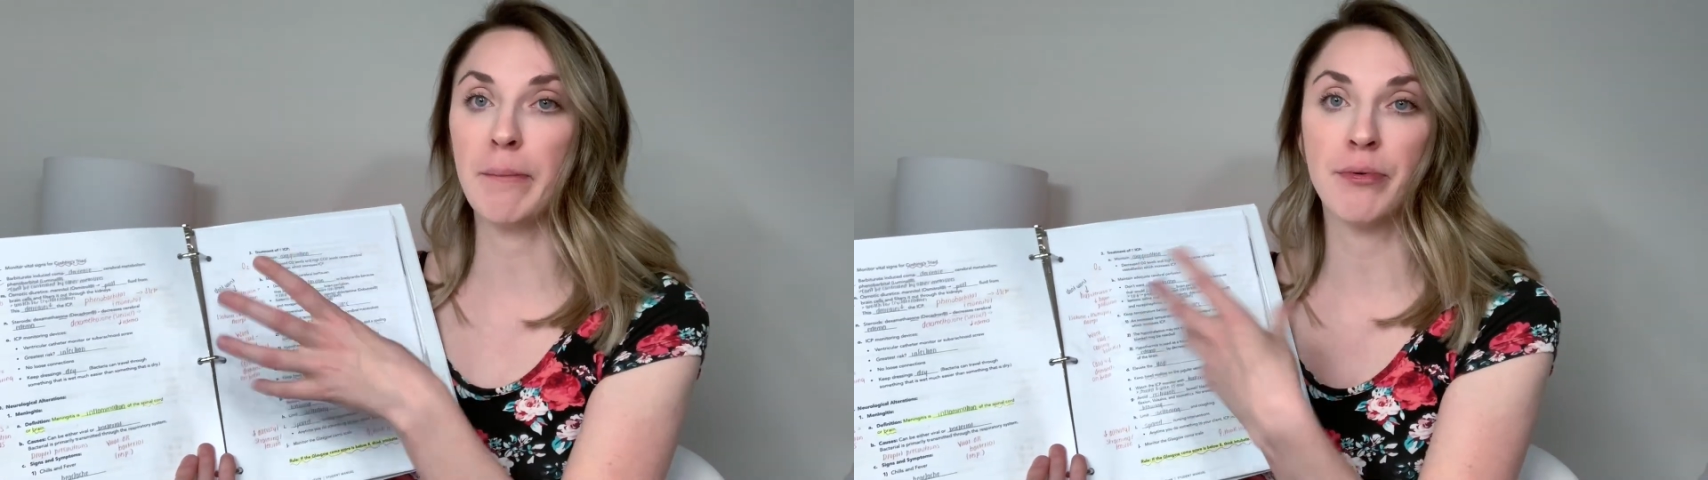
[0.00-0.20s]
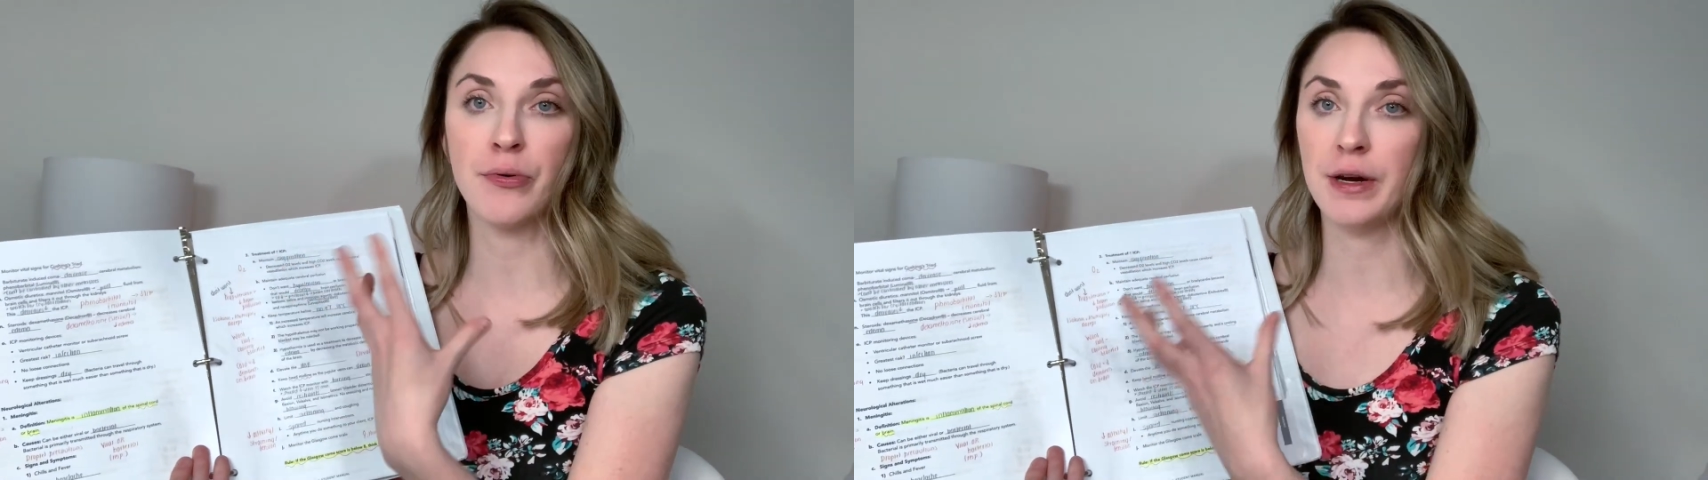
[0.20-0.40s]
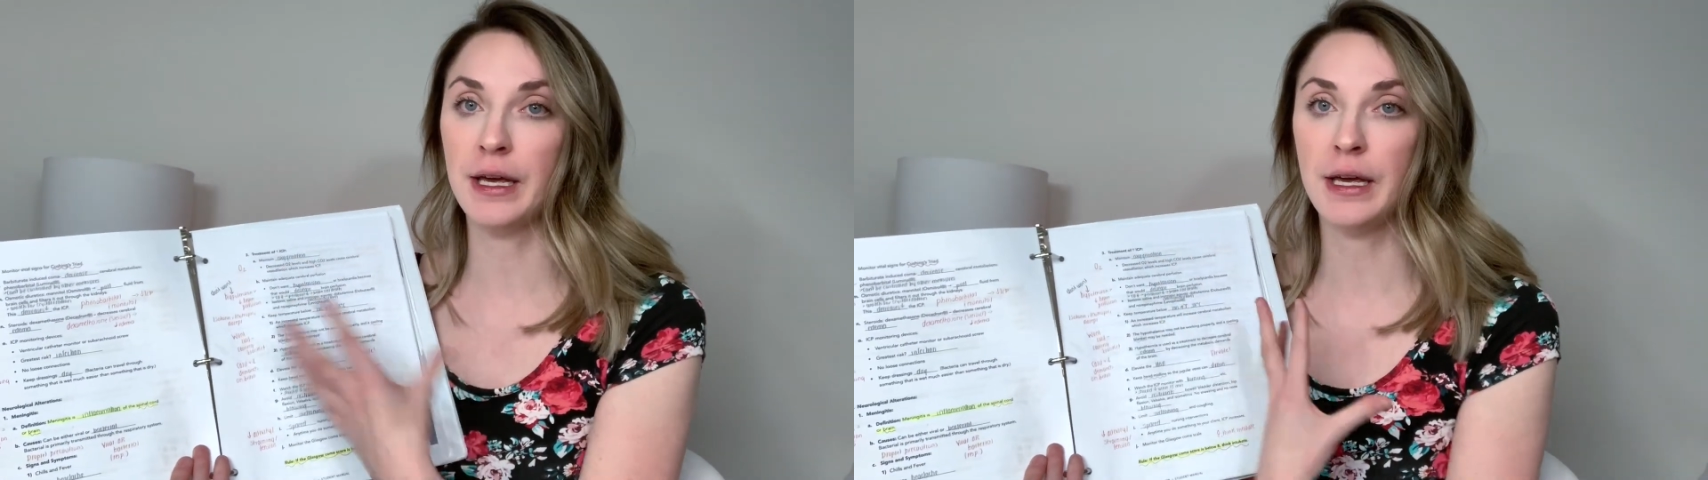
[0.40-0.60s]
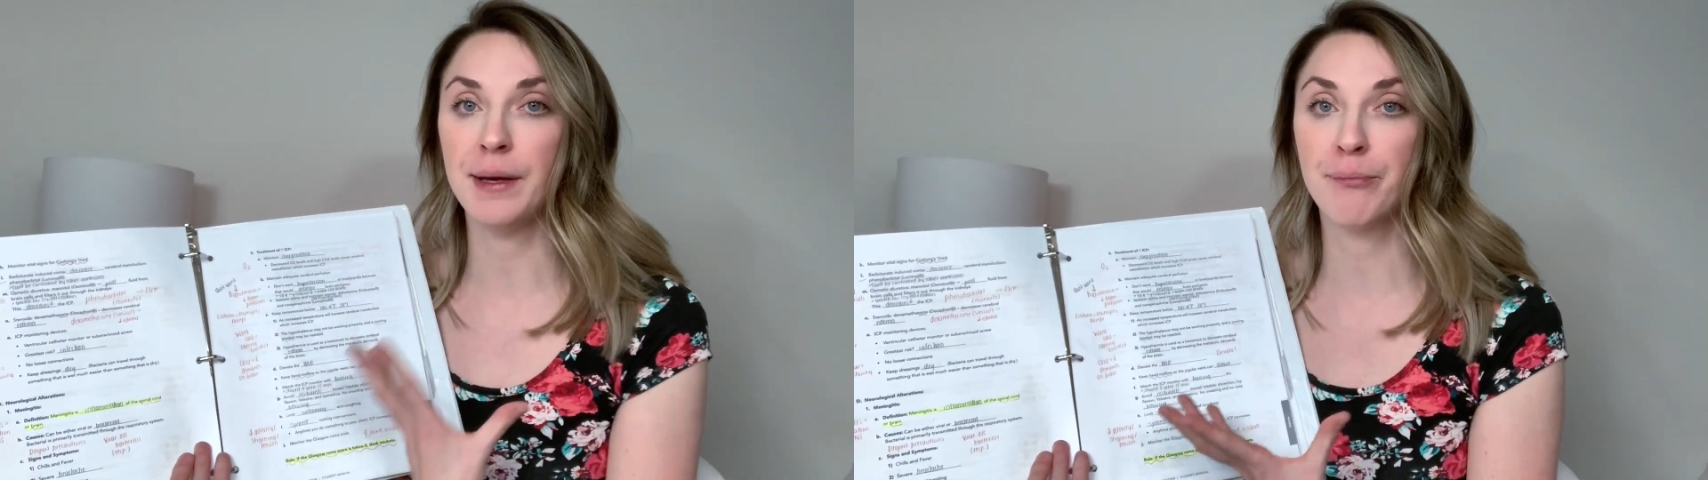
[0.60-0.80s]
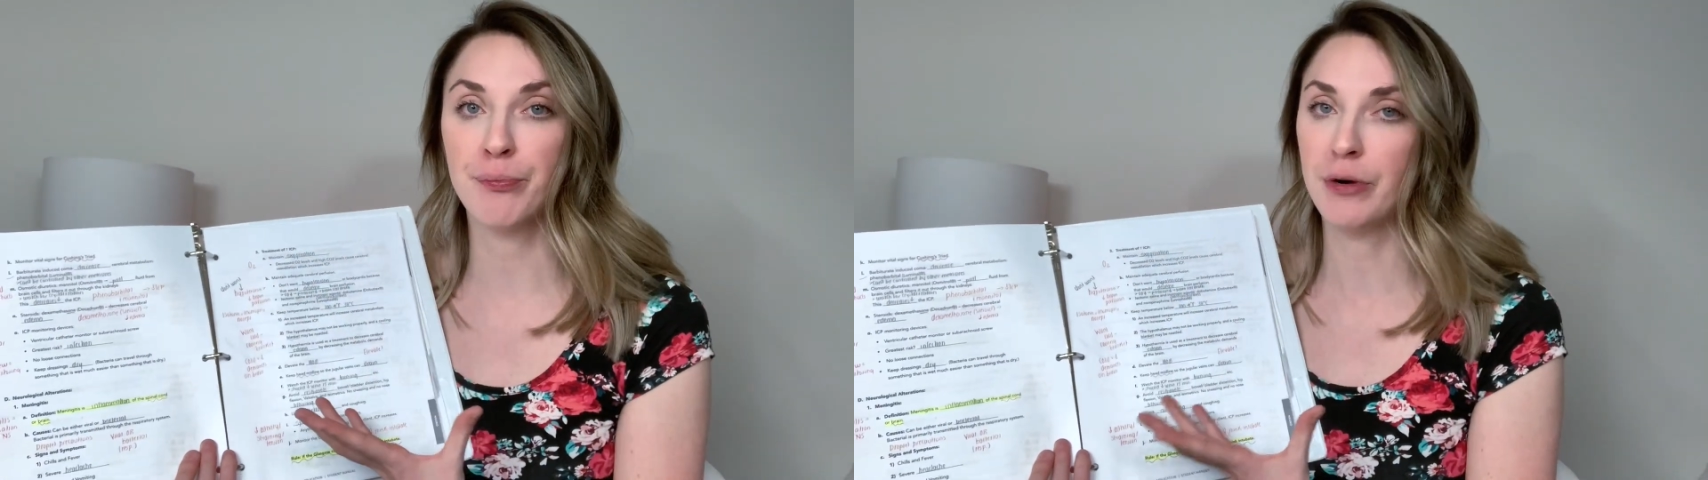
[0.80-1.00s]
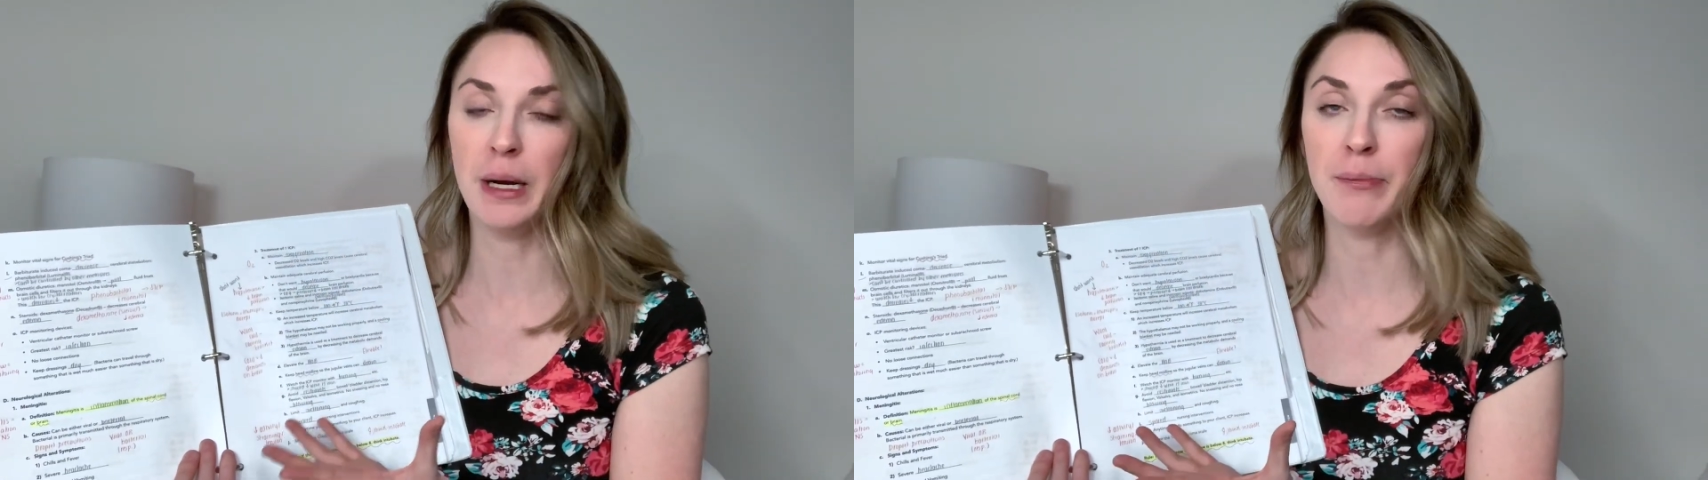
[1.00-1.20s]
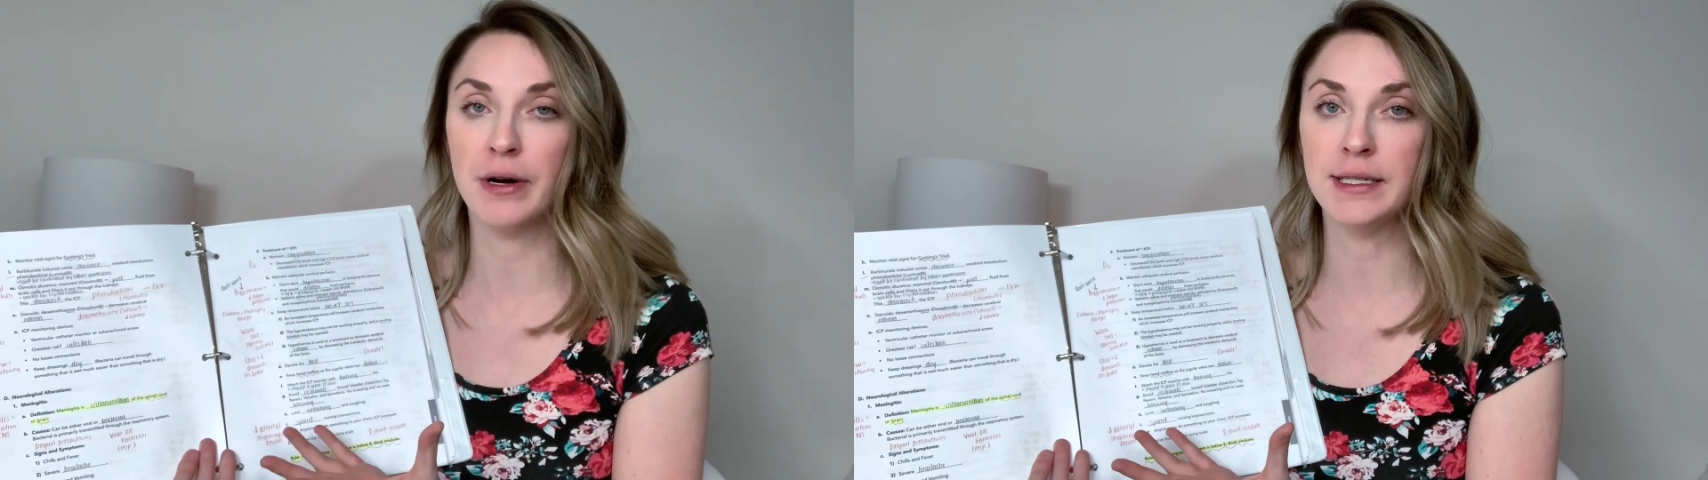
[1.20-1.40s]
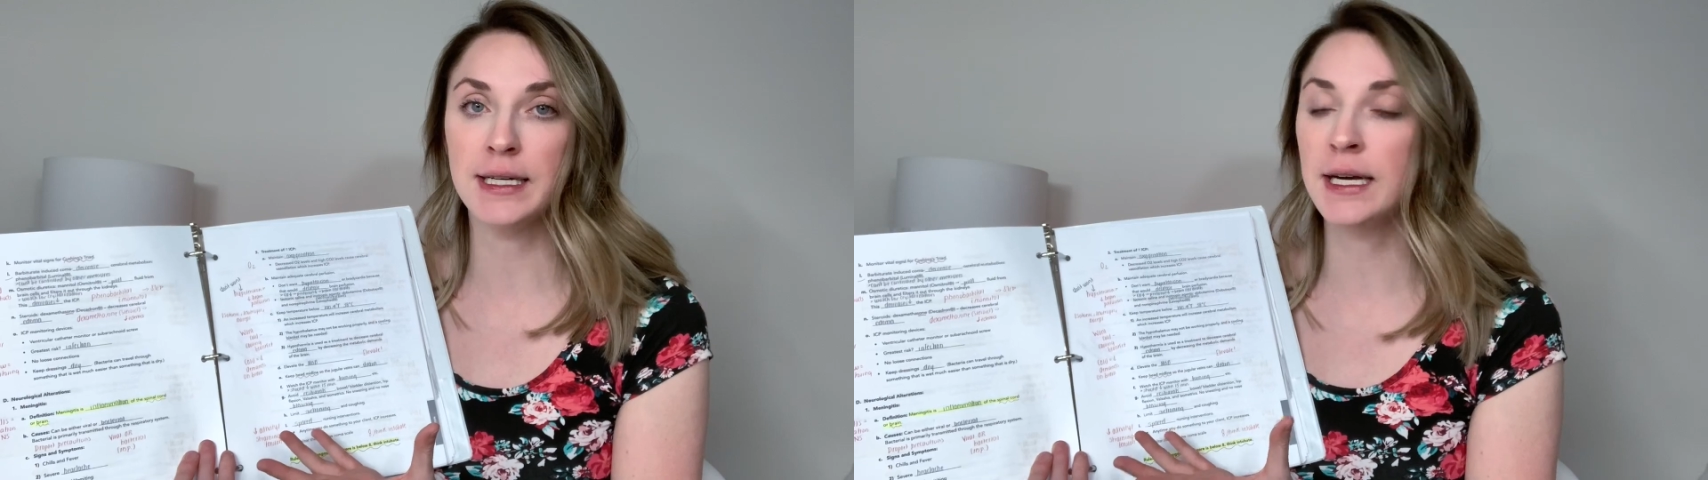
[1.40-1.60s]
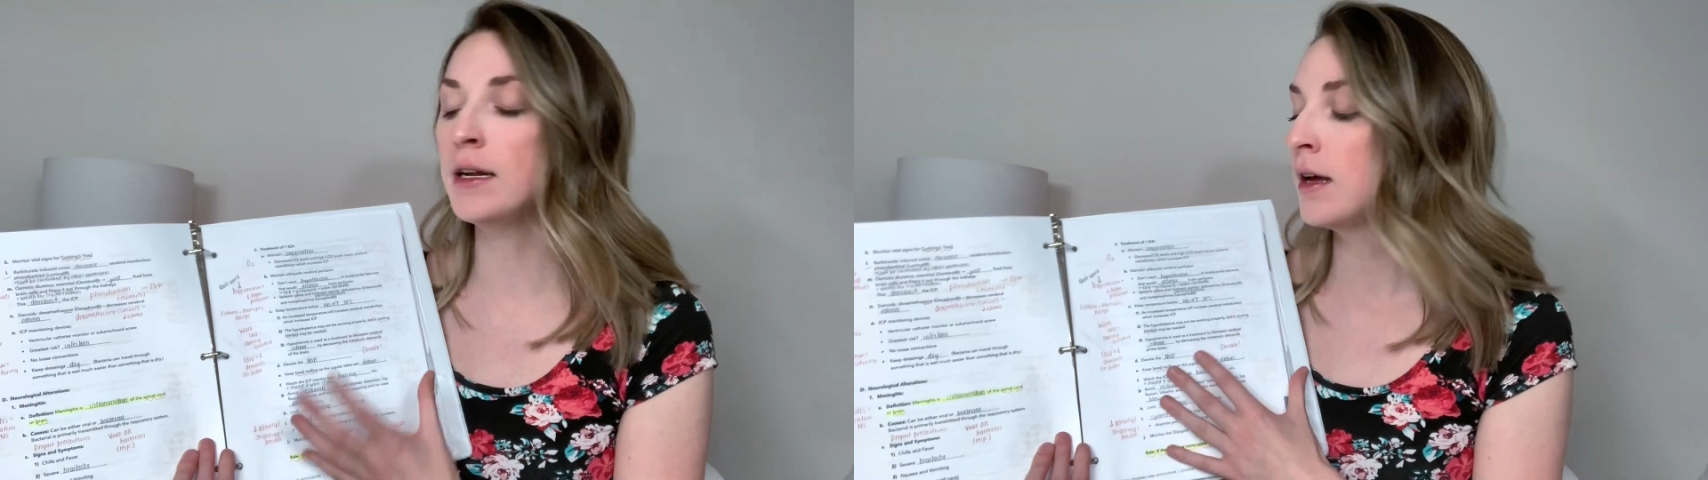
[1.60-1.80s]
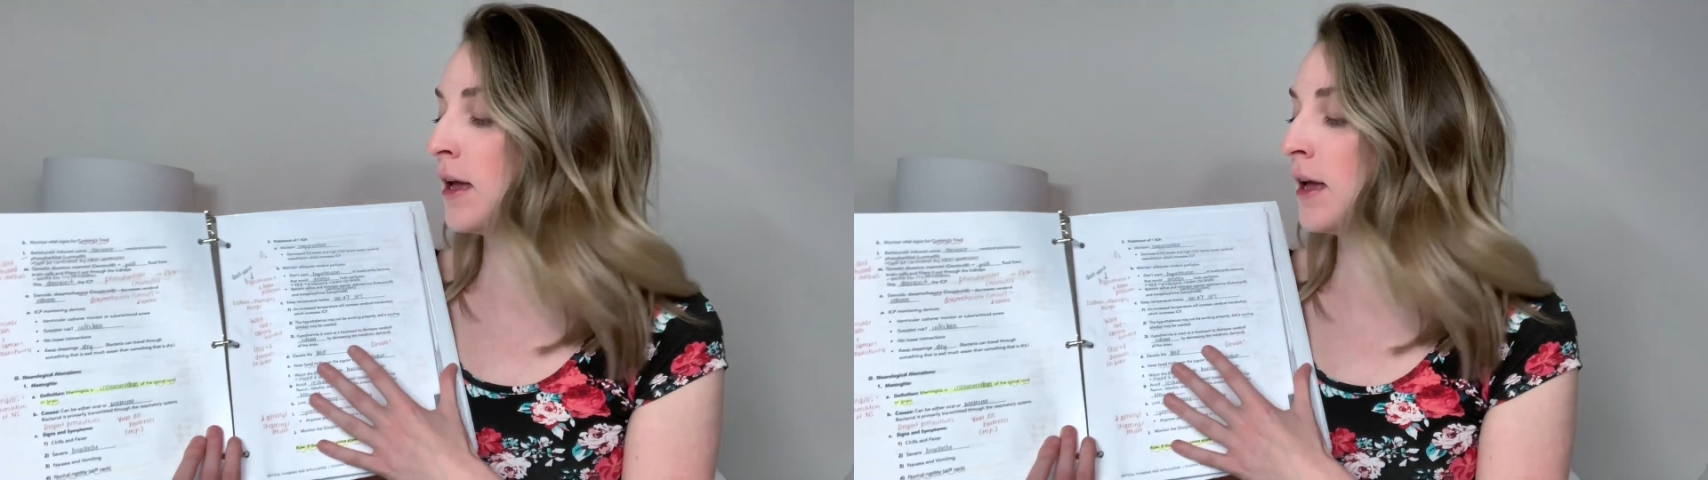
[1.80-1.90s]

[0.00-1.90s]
pre-printed,